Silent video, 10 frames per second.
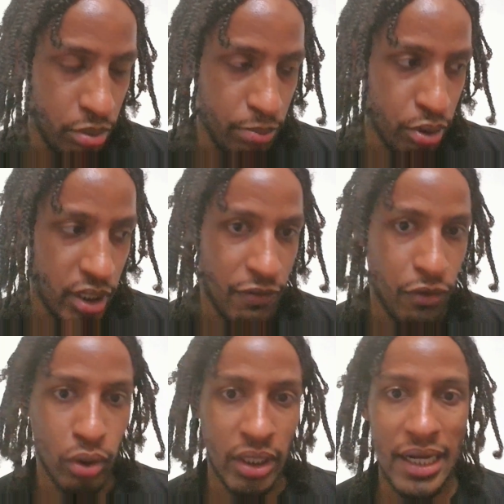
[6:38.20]
Put that
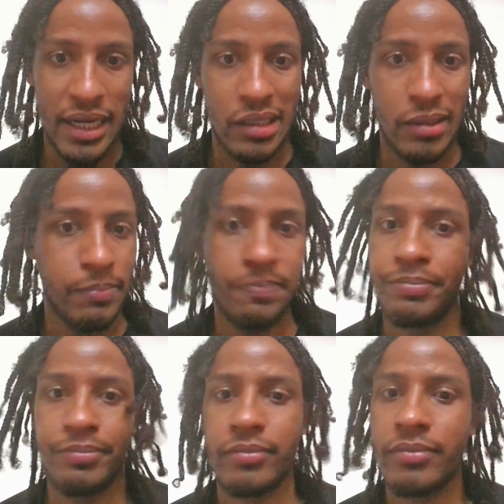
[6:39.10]
folder like
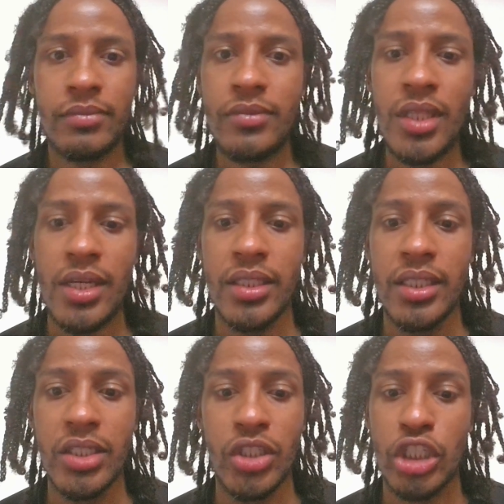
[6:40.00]

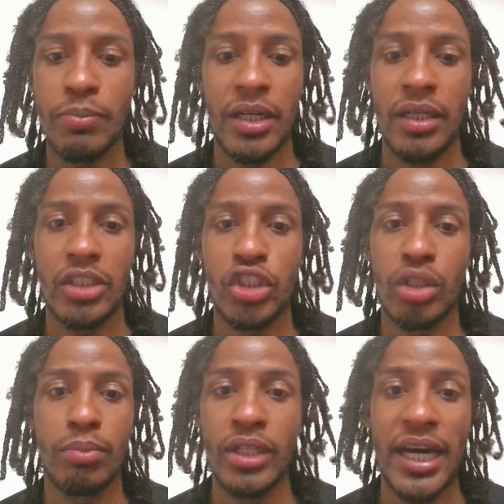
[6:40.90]
these are just my
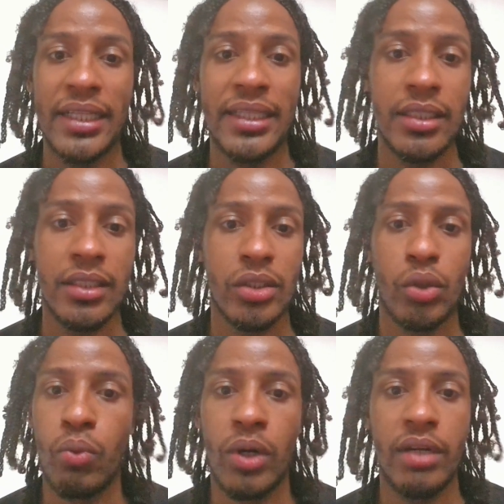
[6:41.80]
scribbled ideas or
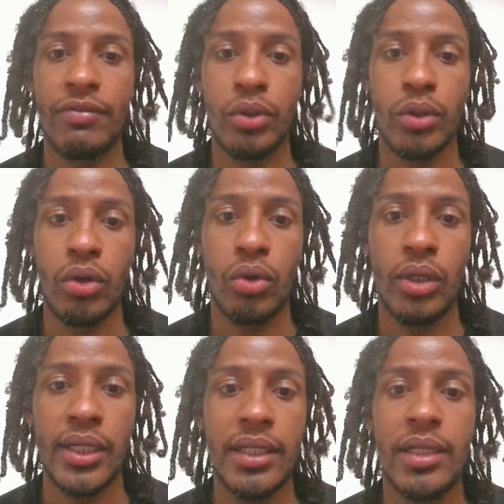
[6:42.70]
whatever you want to
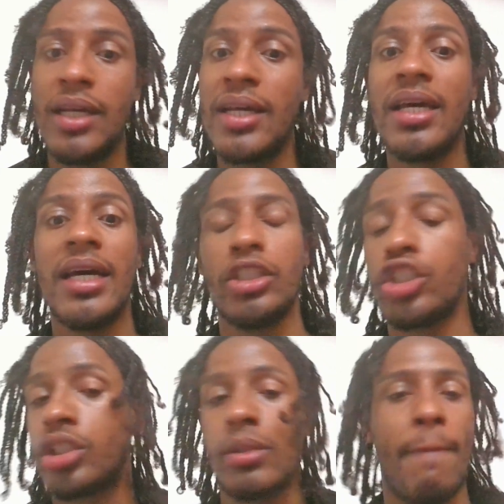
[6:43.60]
call it, and
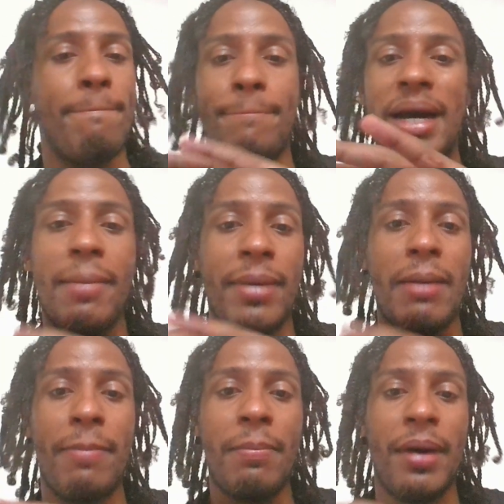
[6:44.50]
just bam, bam,
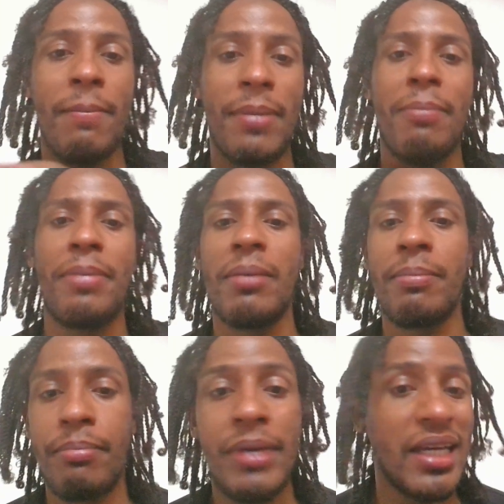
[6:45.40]
bam, bam, bam, bam,
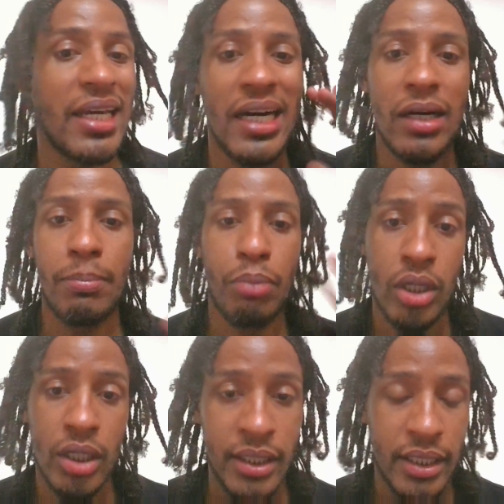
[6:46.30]
bang it out. Put
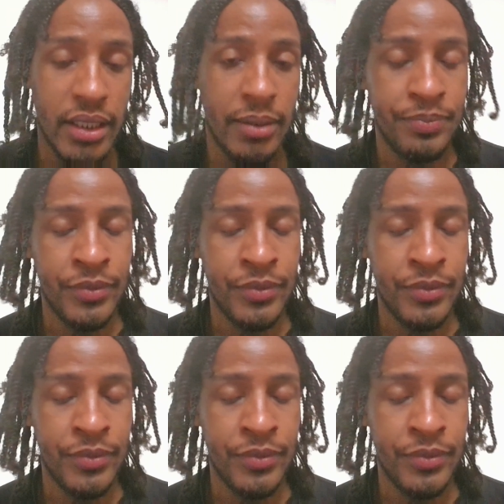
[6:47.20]
it in there,